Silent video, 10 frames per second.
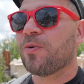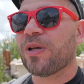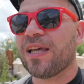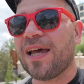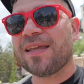
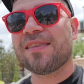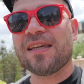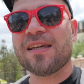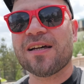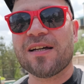We had
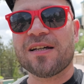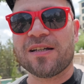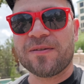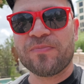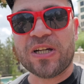
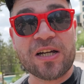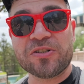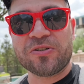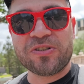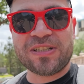the
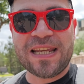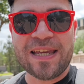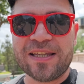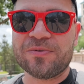hunter's steak.